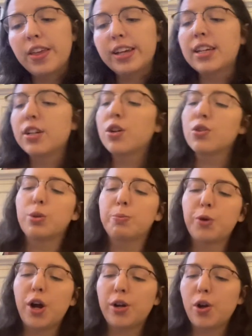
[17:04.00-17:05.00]
heroes who
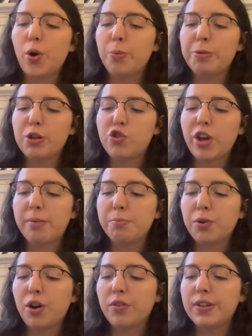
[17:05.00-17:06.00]
brought home the
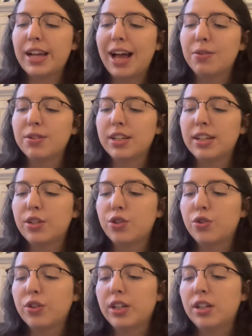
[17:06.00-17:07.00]
gem are renowned in
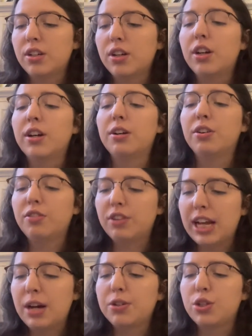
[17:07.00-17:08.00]
history, or are
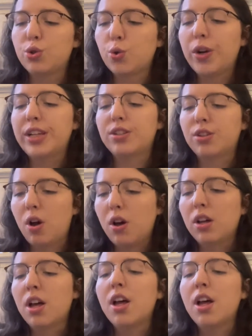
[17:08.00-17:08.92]
renowned in story and song.